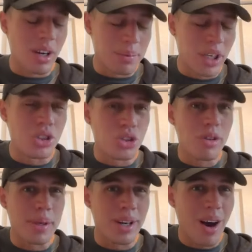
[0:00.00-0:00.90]

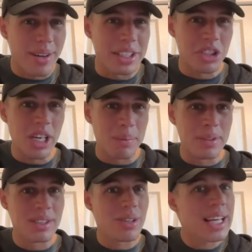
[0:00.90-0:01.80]
contribute on the cheap.
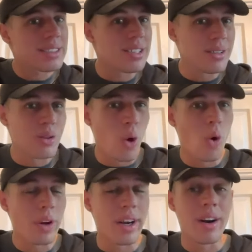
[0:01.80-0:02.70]
So that's the
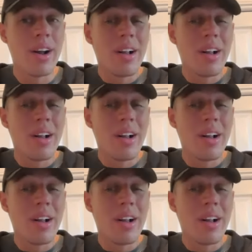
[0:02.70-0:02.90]
goal here.